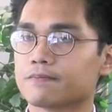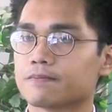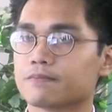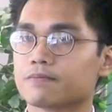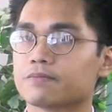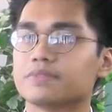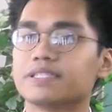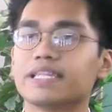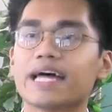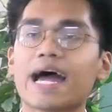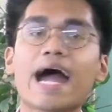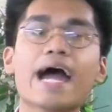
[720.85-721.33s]

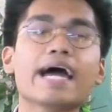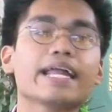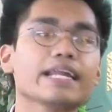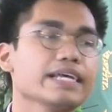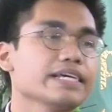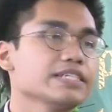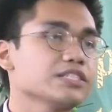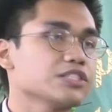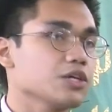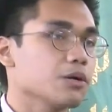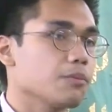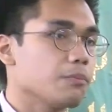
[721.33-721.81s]
That
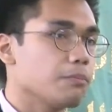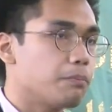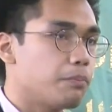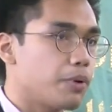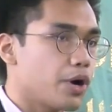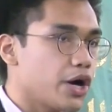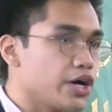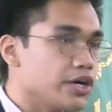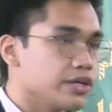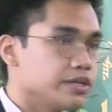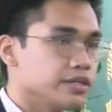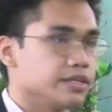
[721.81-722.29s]
is the
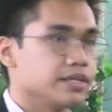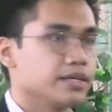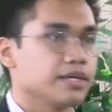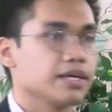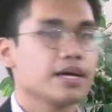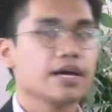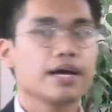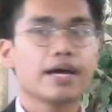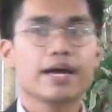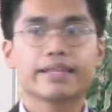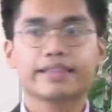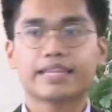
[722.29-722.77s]
burden
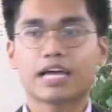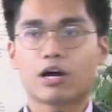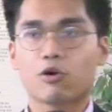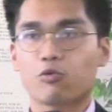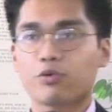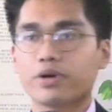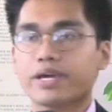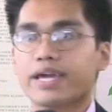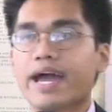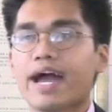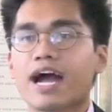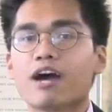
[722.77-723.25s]
that
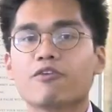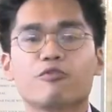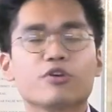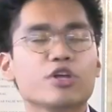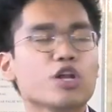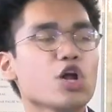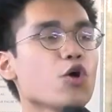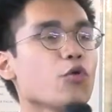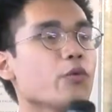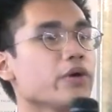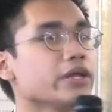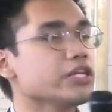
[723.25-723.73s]
we have. You
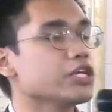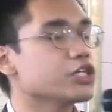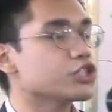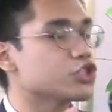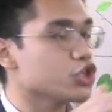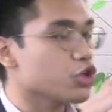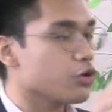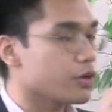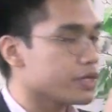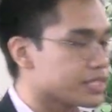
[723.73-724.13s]
know when Yeshua